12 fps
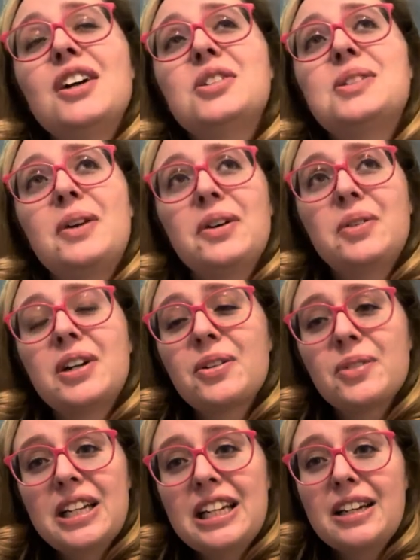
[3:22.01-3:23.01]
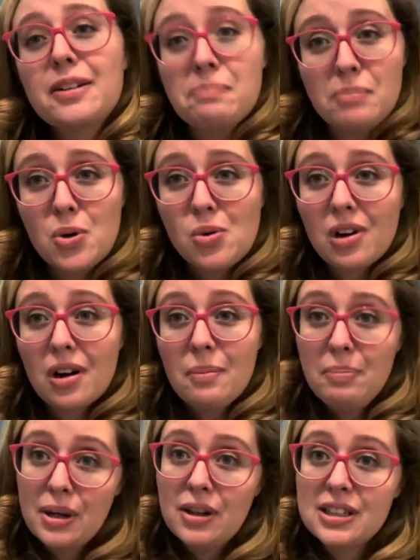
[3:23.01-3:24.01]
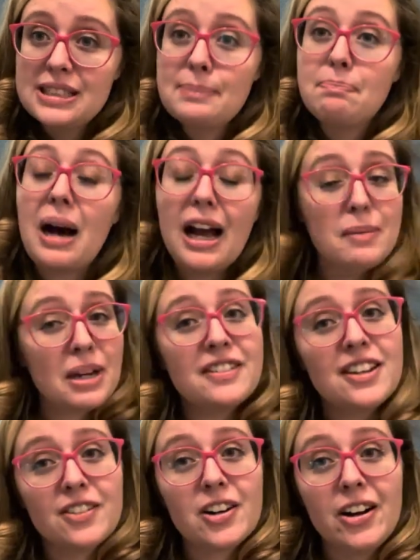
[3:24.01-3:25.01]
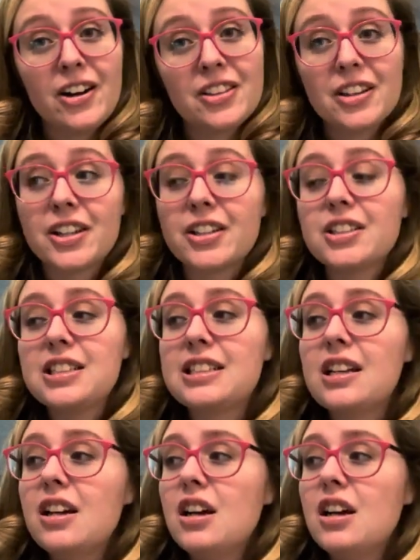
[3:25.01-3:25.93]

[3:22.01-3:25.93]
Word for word: So I want to read more books by my favorite authors